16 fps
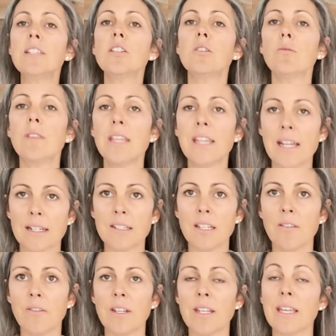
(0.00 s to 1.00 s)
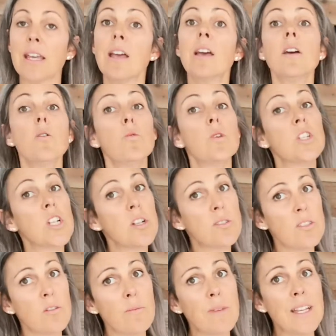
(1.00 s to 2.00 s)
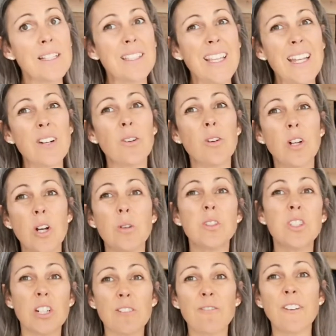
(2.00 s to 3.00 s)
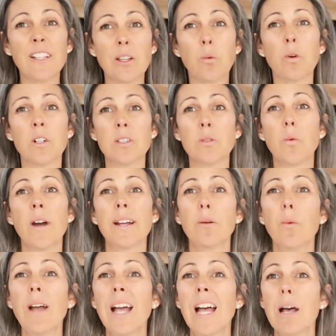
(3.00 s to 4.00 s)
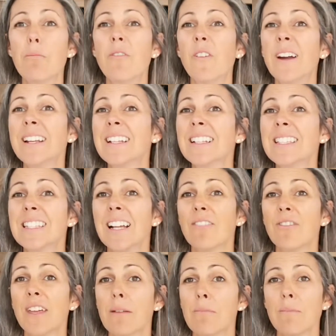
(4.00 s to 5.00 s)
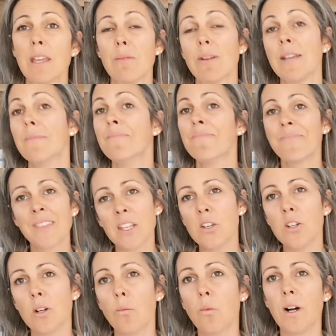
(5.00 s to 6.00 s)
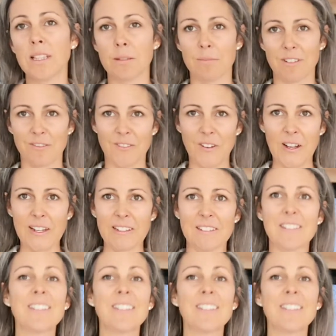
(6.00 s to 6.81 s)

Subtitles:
to the activity, which also means they don't go surfing the World Wide Web finding stuff that maybe you don't want them to find.